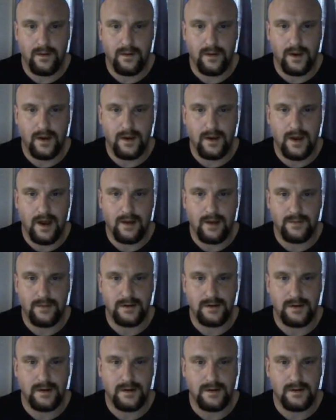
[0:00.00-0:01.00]
lead
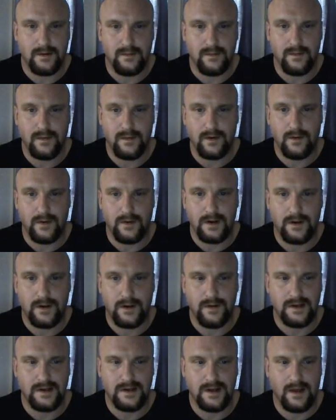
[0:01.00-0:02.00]
capture system. You went to
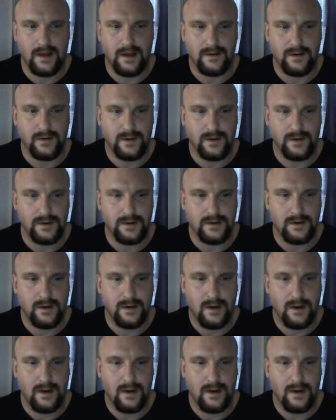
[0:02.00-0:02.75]
reseller tools.